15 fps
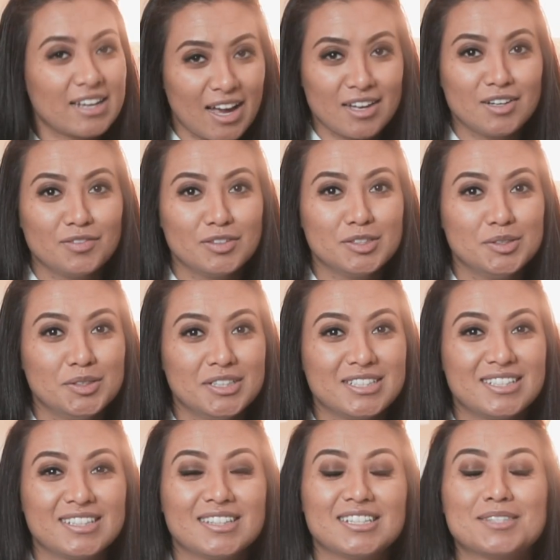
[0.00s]
kind of alluded
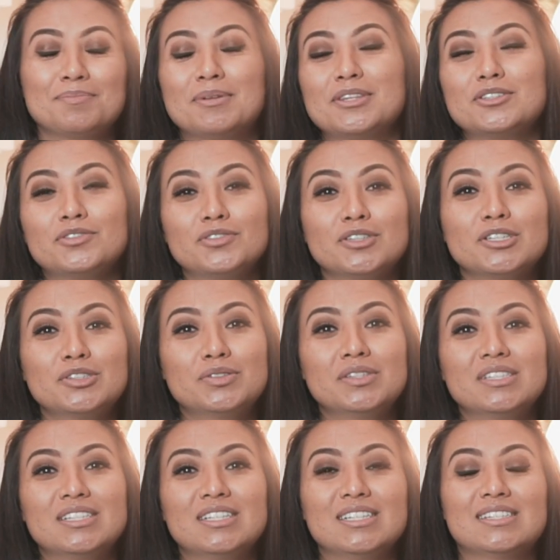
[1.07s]
to this, but the first
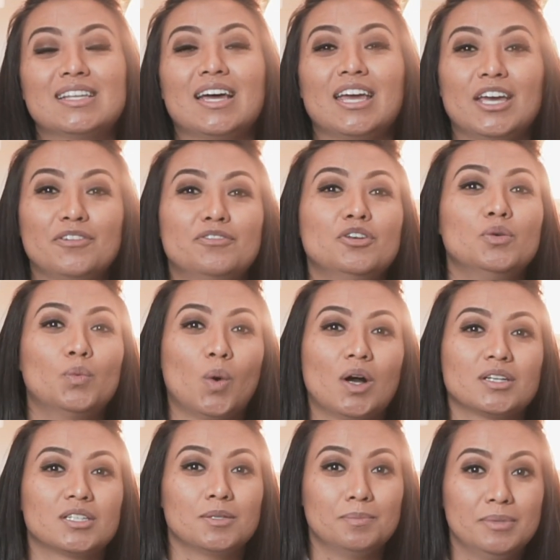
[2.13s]
reason is that if you
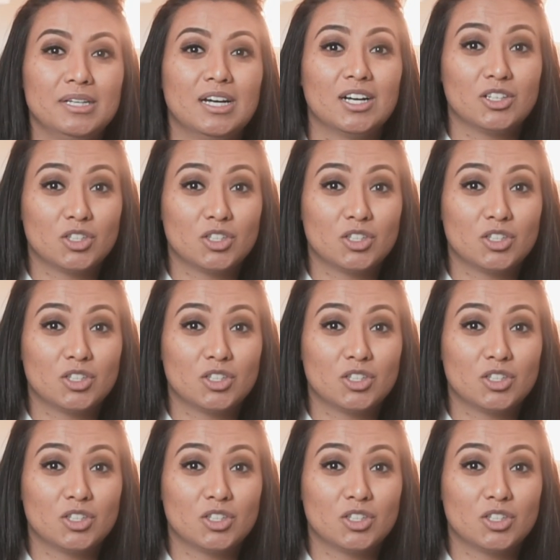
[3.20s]
want to be a